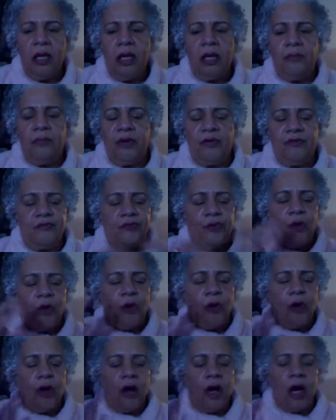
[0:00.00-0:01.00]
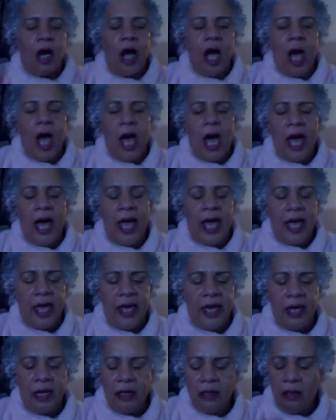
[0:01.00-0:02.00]
Before
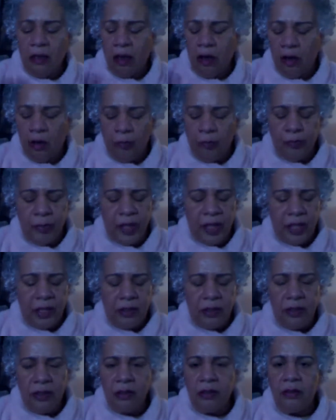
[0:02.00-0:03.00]
I open